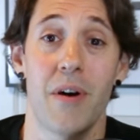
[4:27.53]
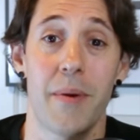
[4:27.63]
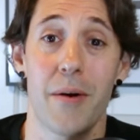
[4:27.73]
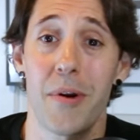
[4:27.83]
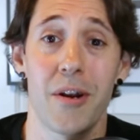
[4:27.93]
I
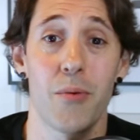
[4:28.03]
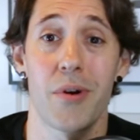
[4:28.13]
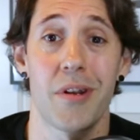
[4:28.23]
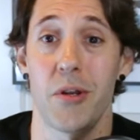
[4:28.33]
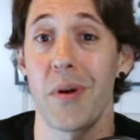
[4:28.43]
mean, I want to know
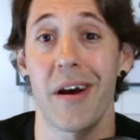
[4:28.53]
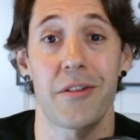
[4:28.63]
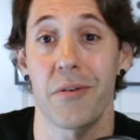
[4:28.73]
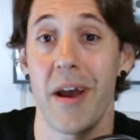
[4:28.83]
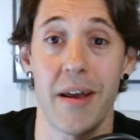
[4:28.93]
where you
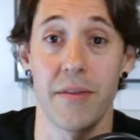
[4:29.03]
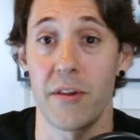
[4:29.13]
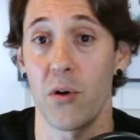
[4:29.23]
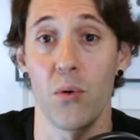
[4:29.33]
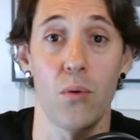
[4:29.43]
guys are at in
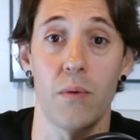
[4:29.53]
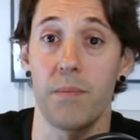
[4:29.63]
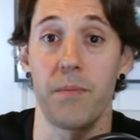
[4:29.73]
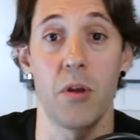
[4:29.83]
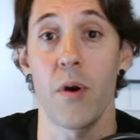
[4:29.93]
this whole
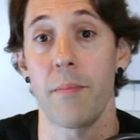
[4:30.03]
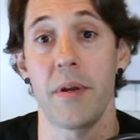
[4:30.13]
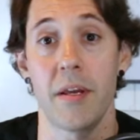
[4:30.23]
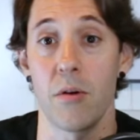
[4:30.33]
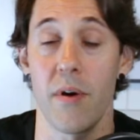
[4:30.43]

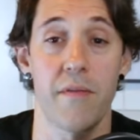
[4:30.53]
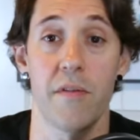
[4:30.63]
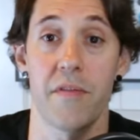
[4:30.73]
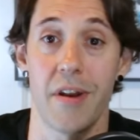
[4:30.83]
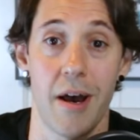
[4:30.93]
UAP,
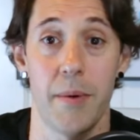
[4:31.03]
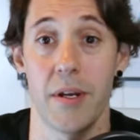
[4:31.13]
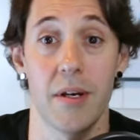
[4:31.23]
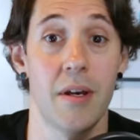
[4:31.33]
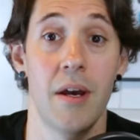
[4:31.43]
UFO
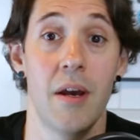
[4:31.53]
phenomena.